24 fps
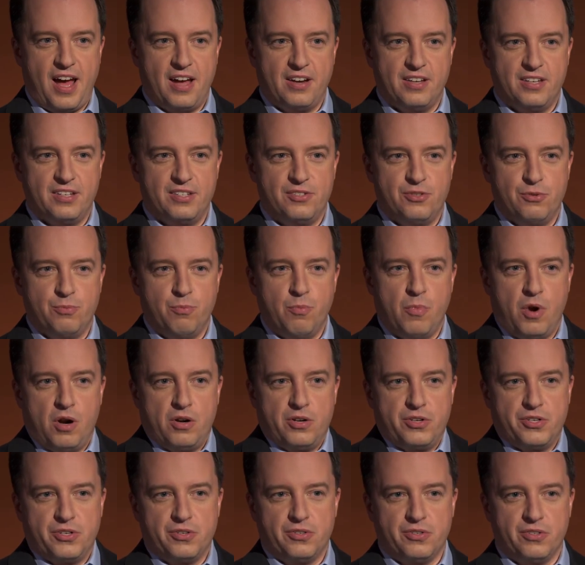How did you
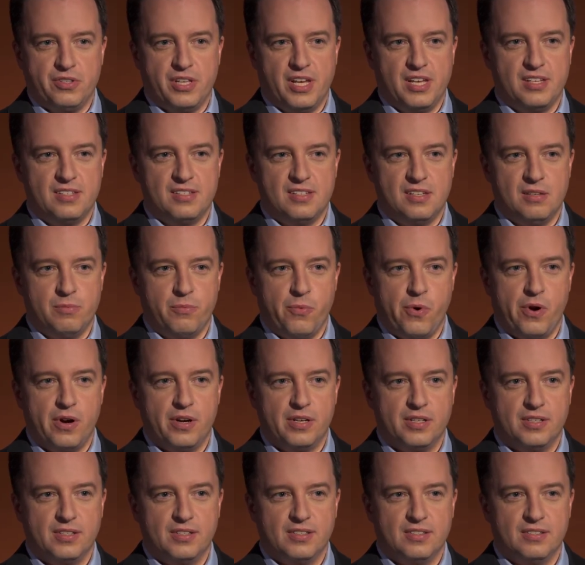marshal that
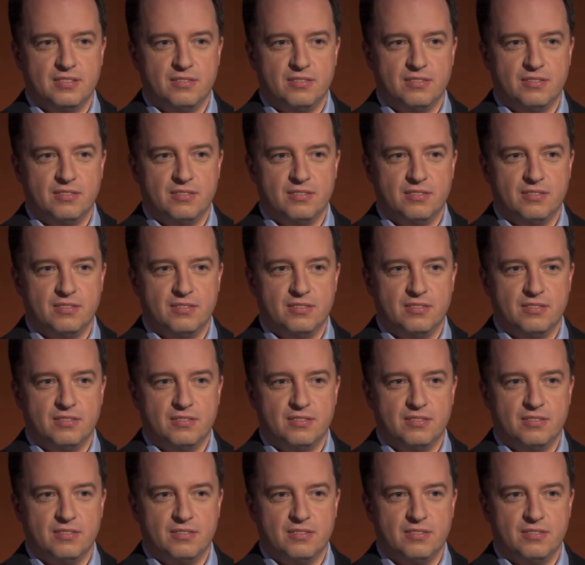teamwork